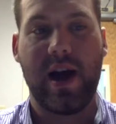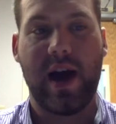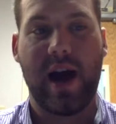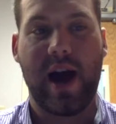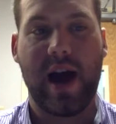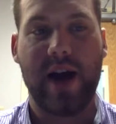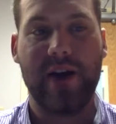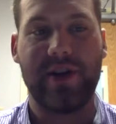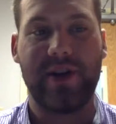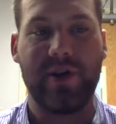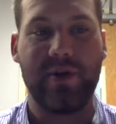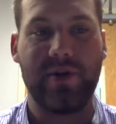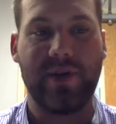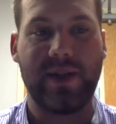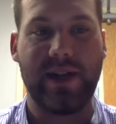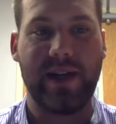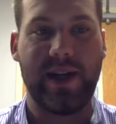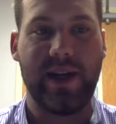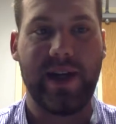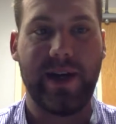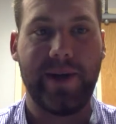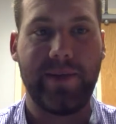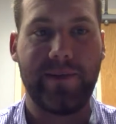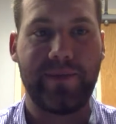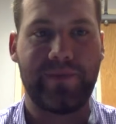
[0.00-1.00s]
I do
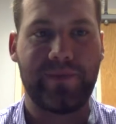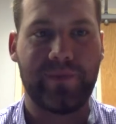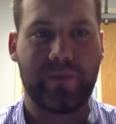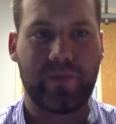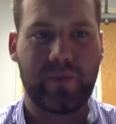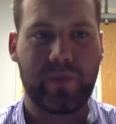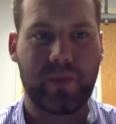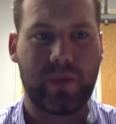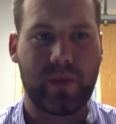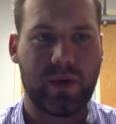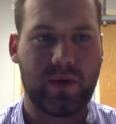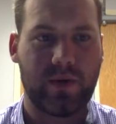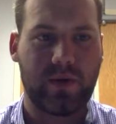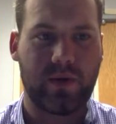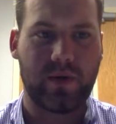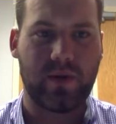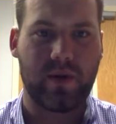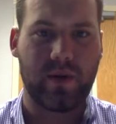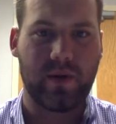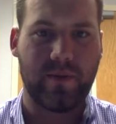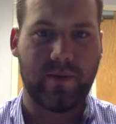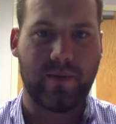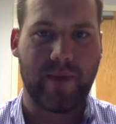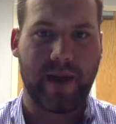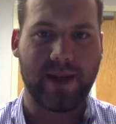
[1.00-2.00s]
see
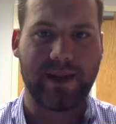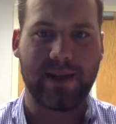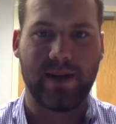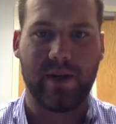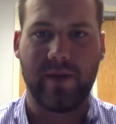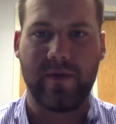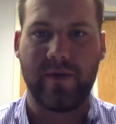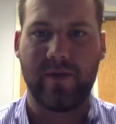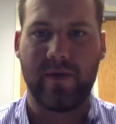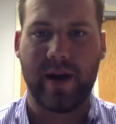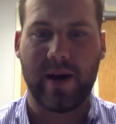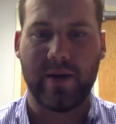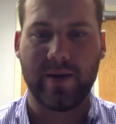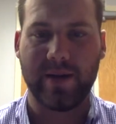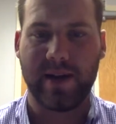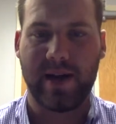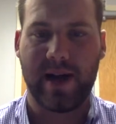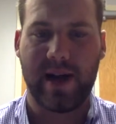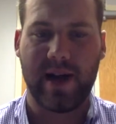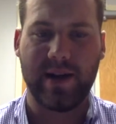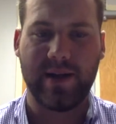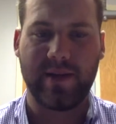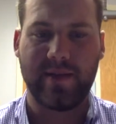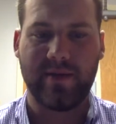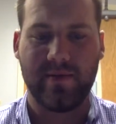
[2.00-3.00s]
myself when I was in
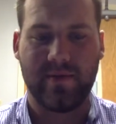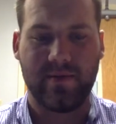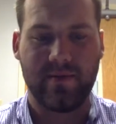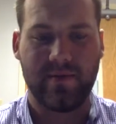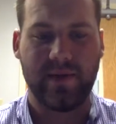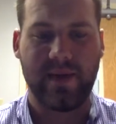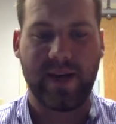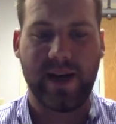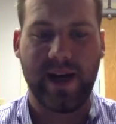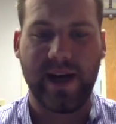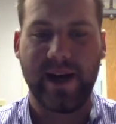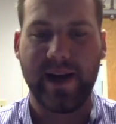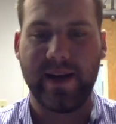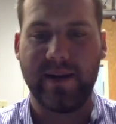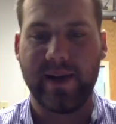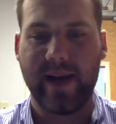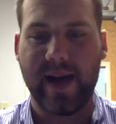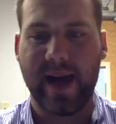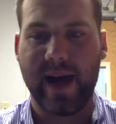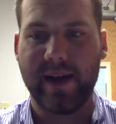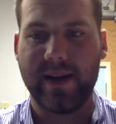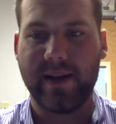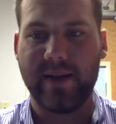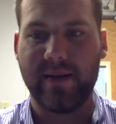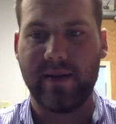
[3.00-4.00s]
high school needing
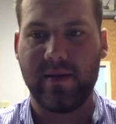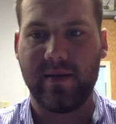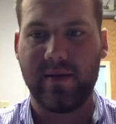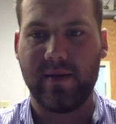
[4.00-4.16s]
that